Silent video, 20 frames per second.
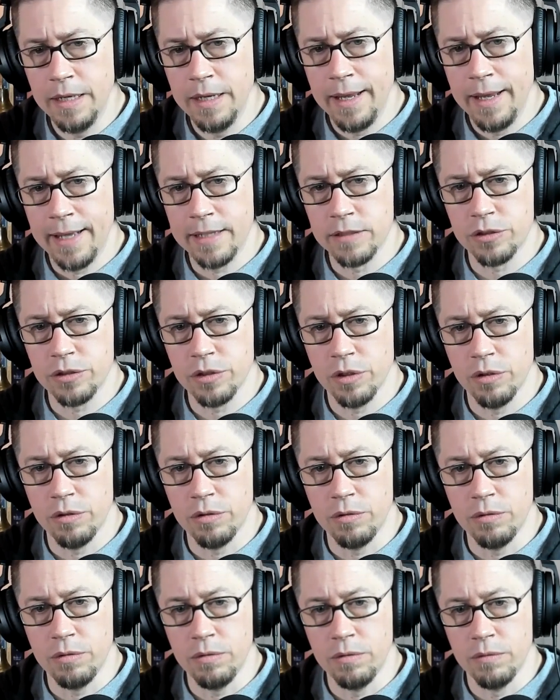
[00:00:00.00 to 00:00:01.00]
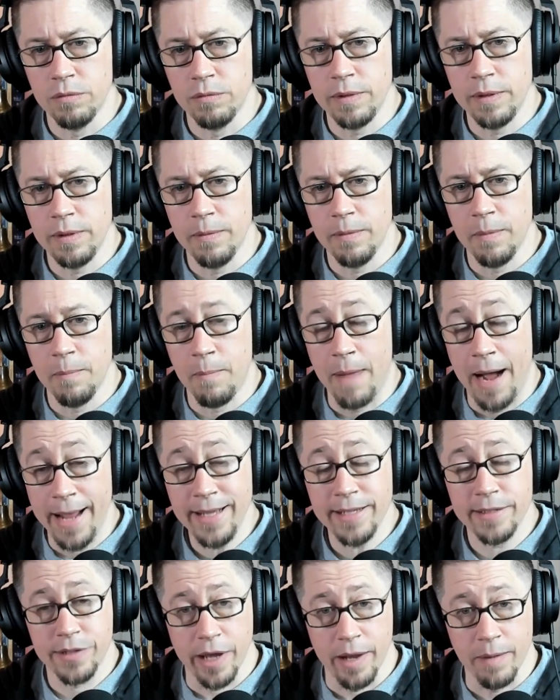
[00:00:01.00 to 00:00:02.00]
And so my
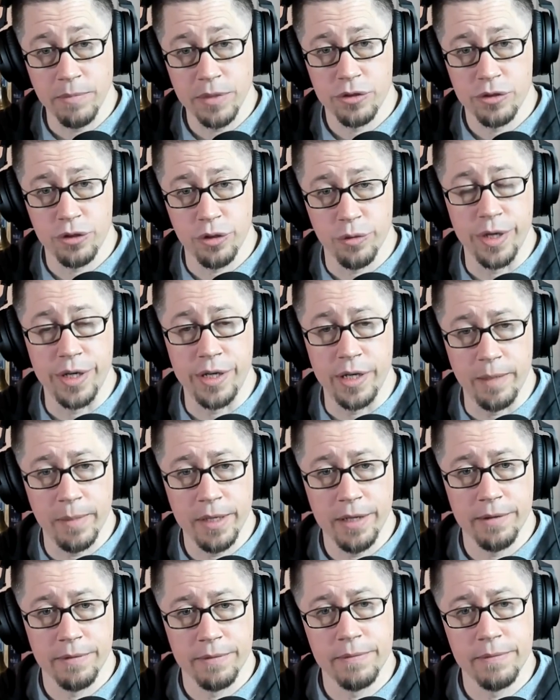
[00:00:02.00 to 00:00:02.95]
attempt to redeem it